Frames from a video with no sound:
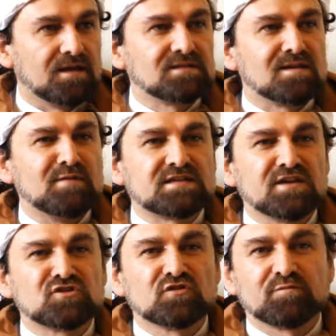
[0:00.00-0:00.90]
The
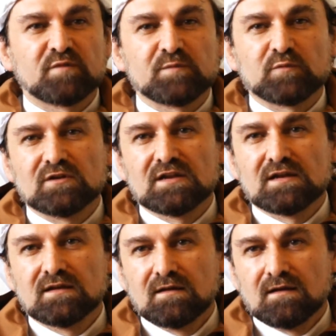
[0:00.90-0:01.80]
Islamization of
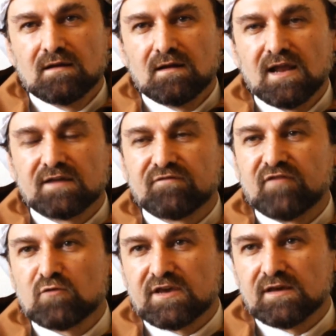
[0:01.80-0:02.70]
people like
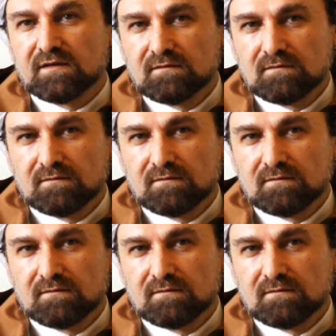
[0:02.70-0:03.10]
Faruqi,